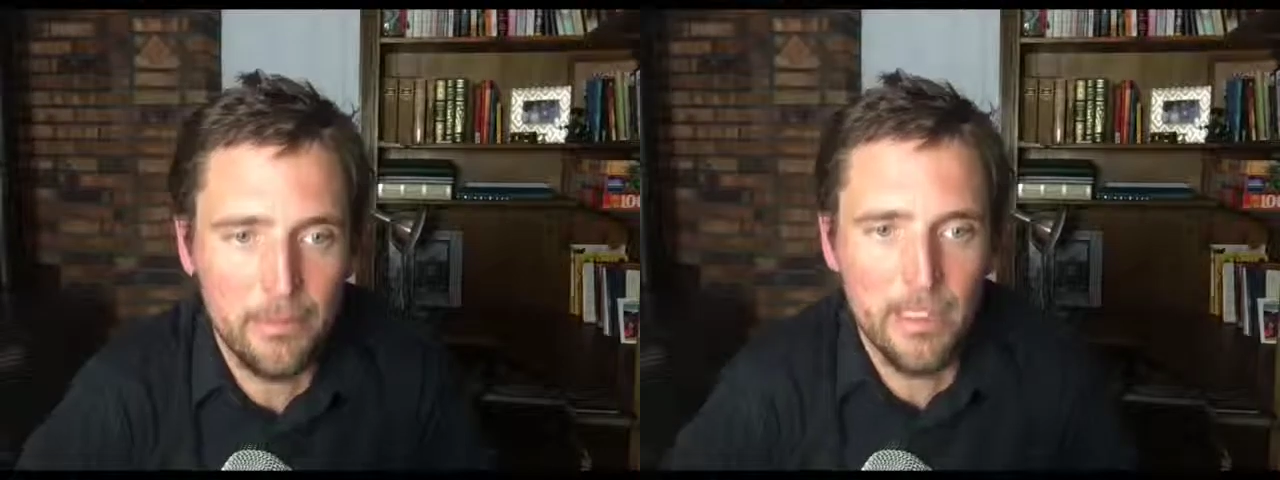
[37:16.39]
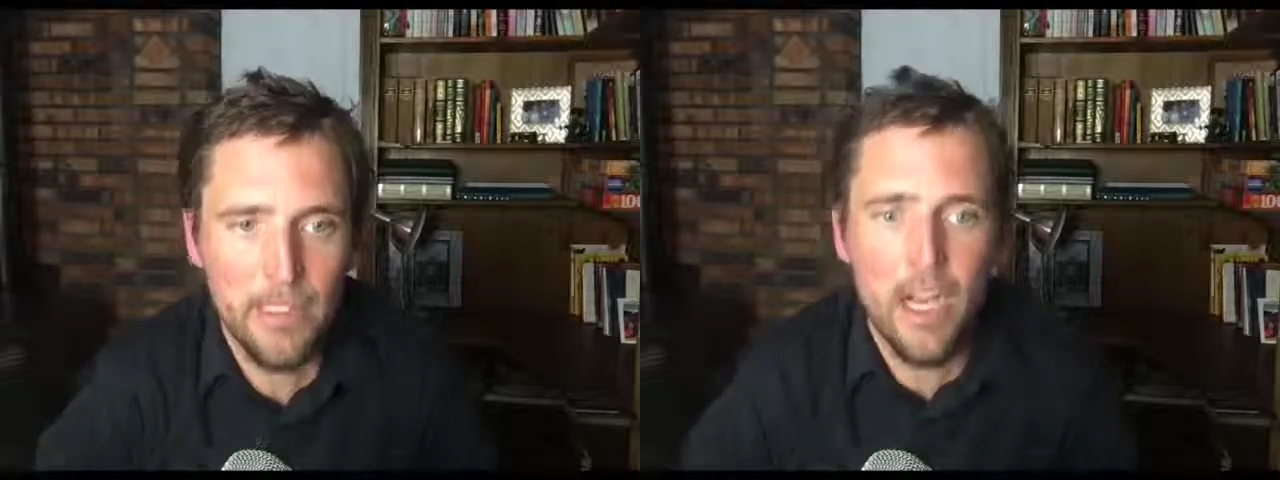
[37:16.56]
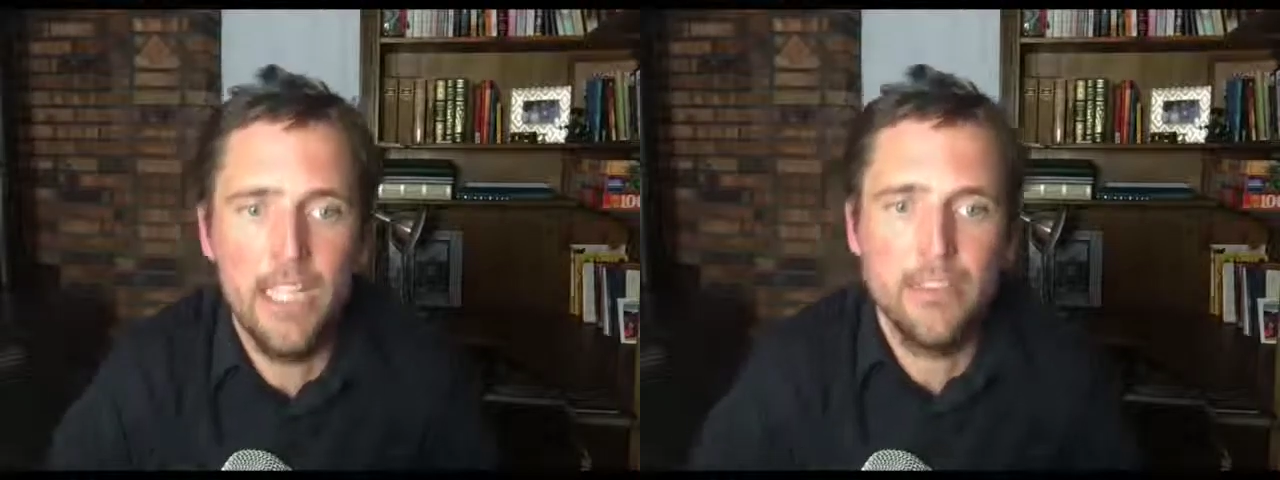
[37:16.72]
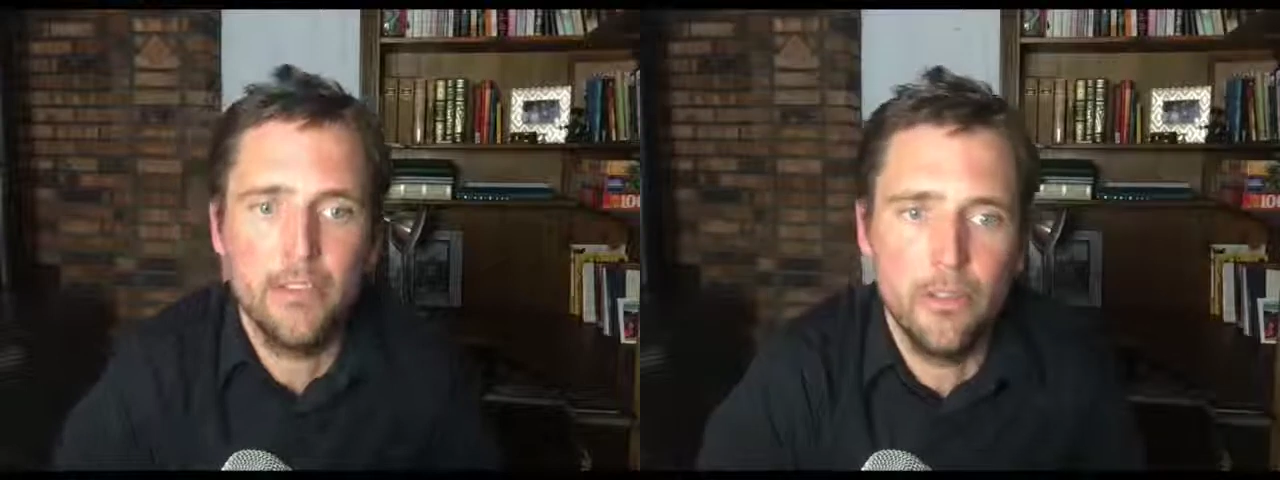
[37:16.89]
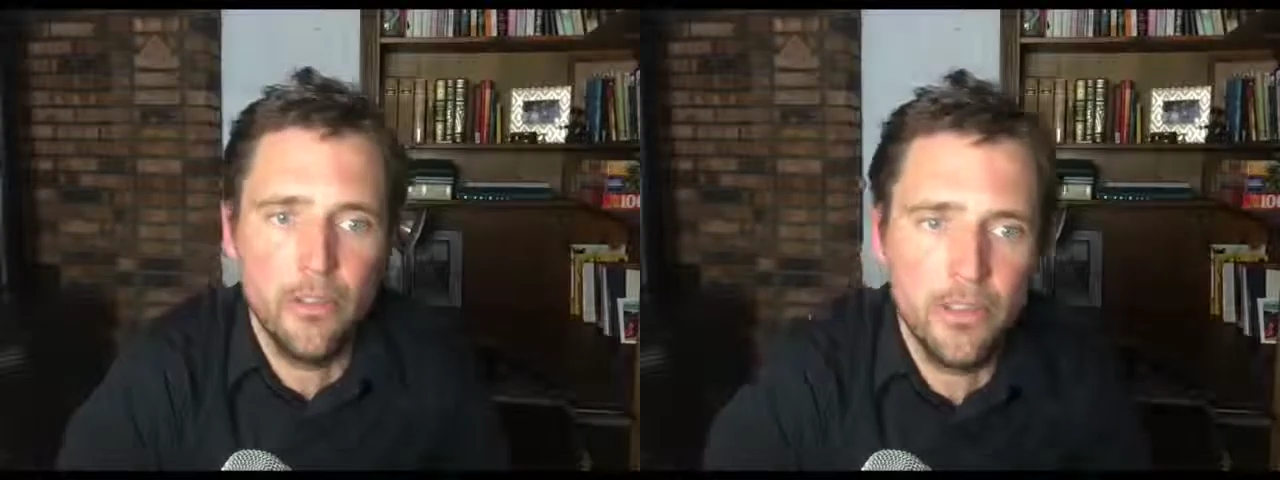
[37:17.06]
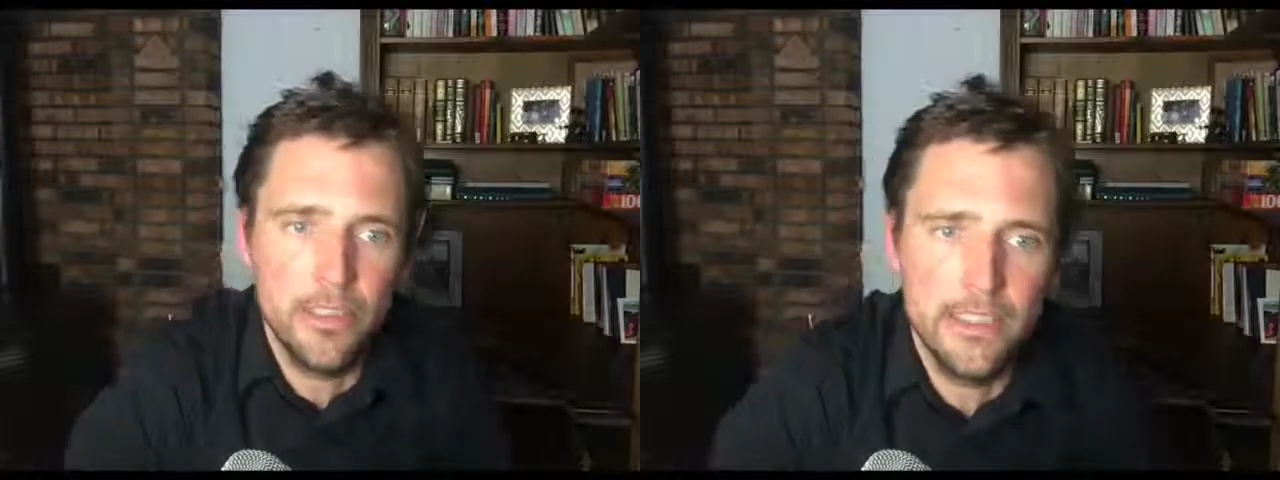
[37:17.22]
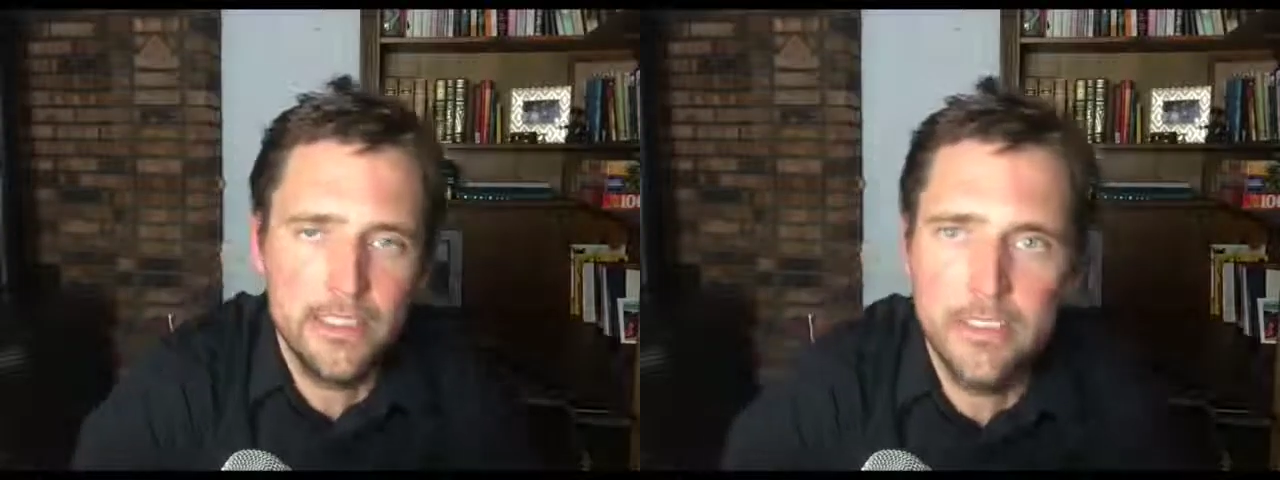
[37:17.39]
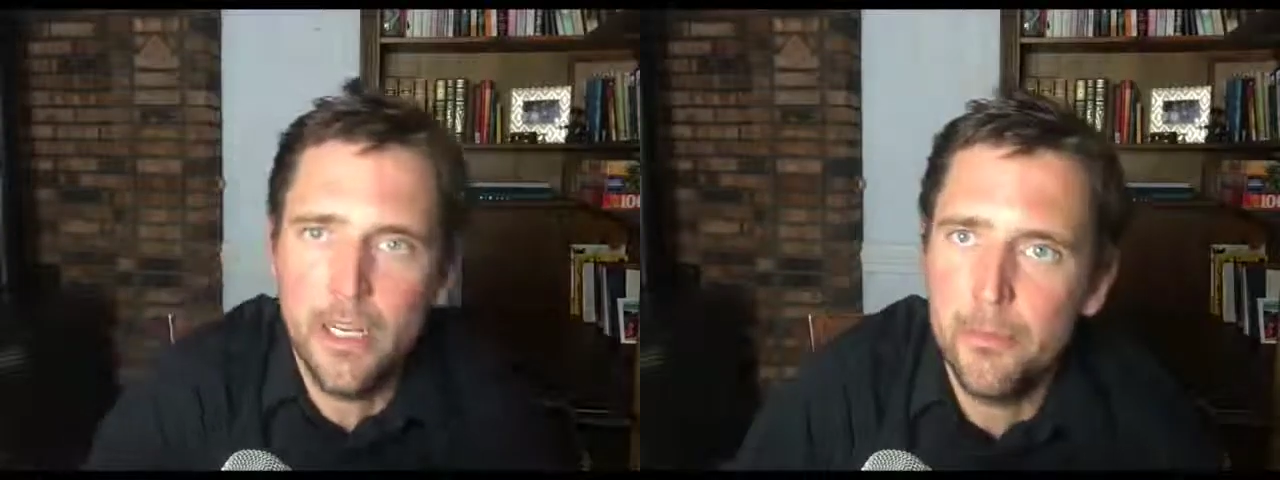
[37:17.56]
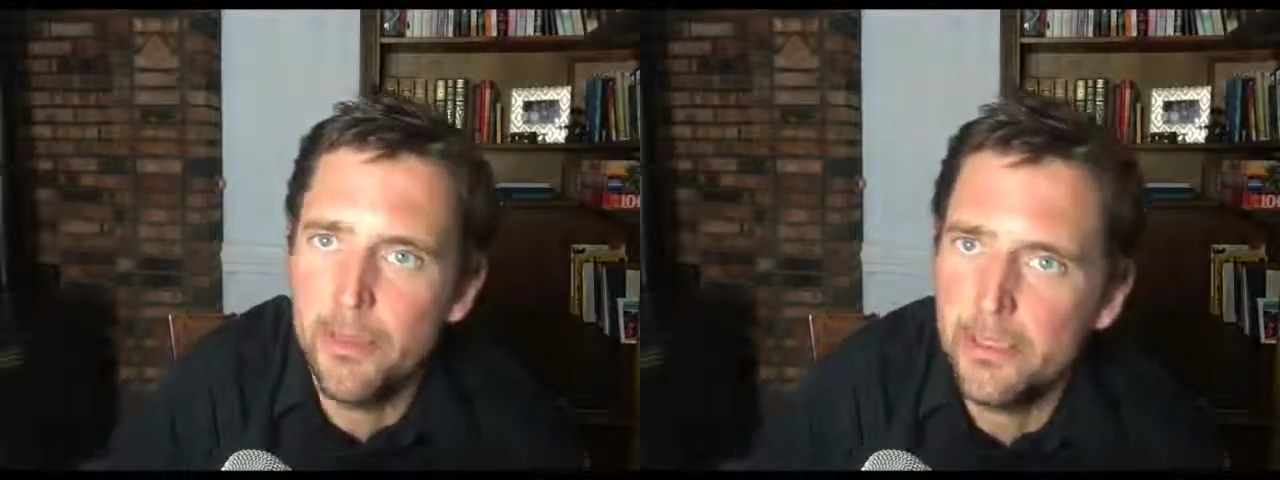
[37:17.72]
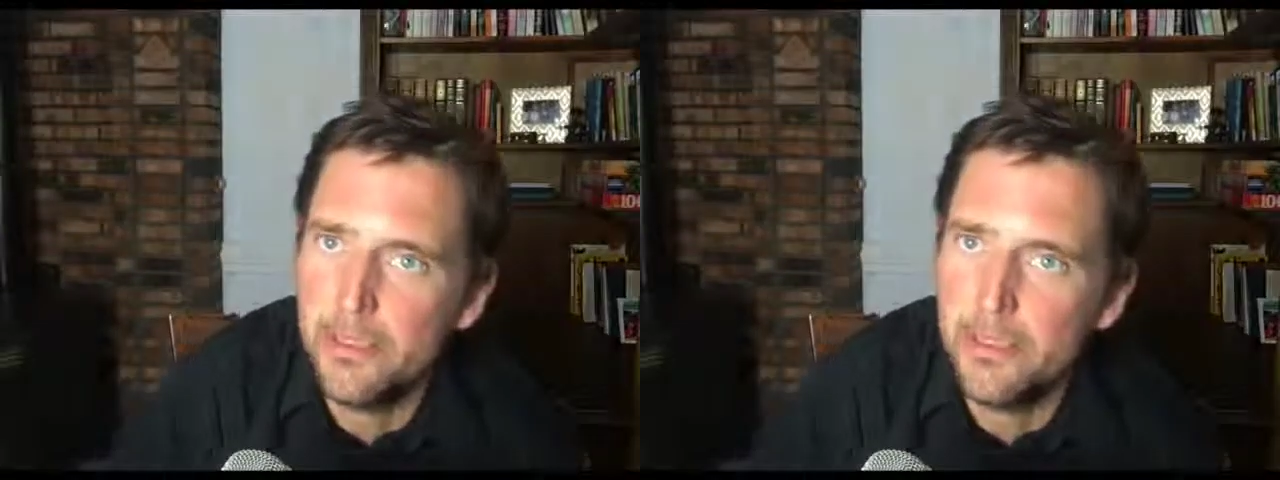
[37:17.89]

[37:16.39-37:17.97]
in high school in the summers,